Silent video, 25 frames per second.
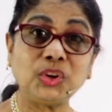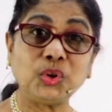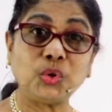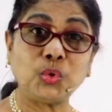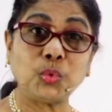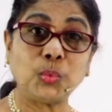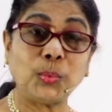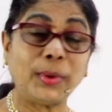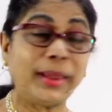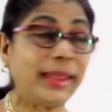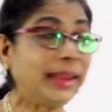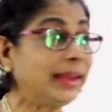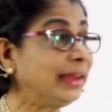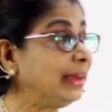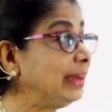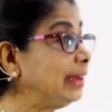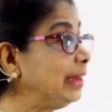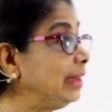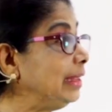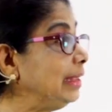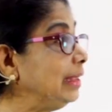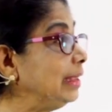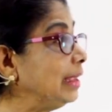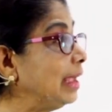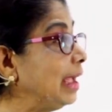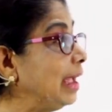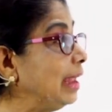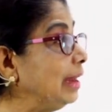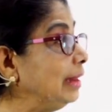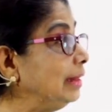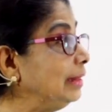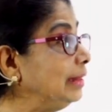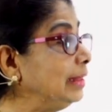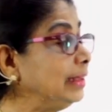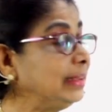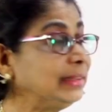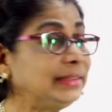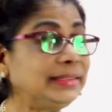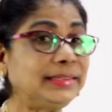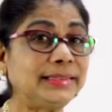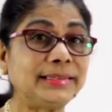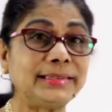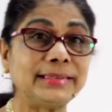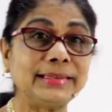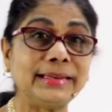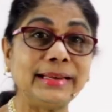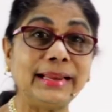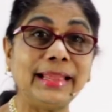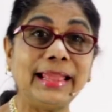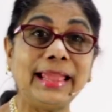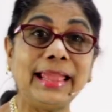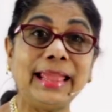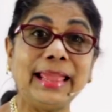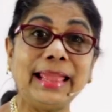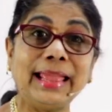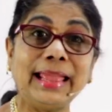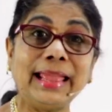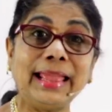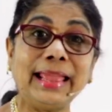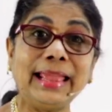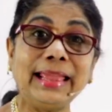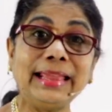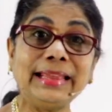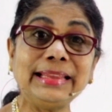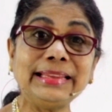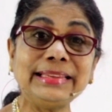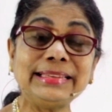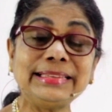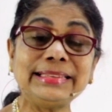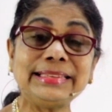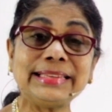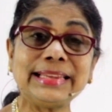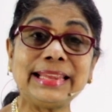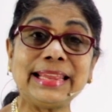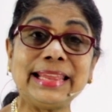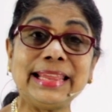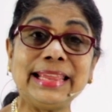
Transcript: twenty. And this? S